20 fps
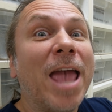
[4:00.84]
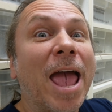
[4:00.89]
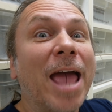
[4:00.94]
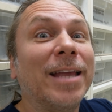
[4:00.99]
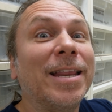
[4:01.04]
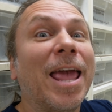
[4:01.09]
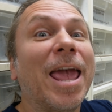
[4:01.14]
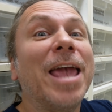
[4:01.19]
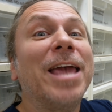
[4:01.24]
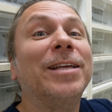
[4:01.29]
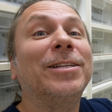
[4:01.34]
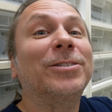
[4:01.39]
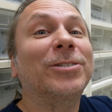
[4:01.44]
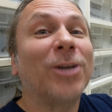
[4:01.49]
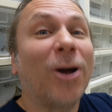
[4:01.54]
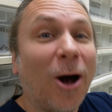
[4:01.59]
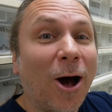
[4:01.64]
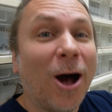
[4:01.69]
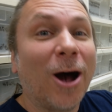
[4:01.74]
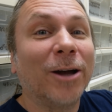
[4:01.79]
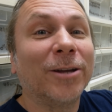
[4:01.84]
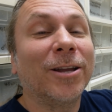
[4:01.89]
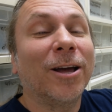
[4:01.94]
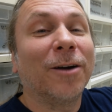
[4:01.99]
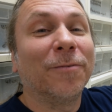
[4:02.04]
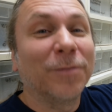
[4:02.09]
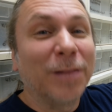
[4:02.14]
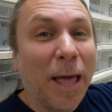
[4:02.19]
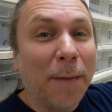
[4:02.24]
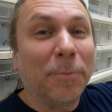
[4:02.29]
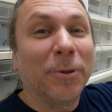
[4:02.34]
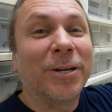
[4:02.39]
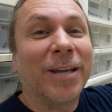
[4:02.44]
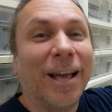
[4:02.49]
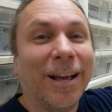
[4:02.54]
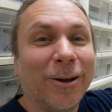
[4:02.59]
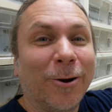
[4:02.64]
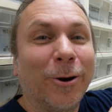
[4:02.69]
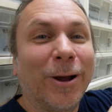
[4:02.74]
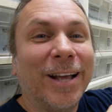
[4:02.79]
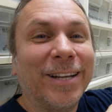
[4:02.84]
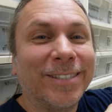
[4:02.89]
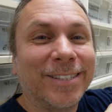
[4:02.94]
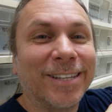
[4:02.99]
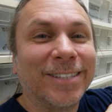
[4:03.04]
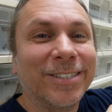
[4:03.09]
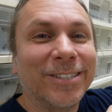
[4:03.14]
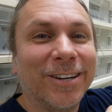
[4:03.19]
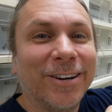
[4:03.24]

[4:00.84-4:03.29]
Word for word: had a ton of leopard gecko eggs this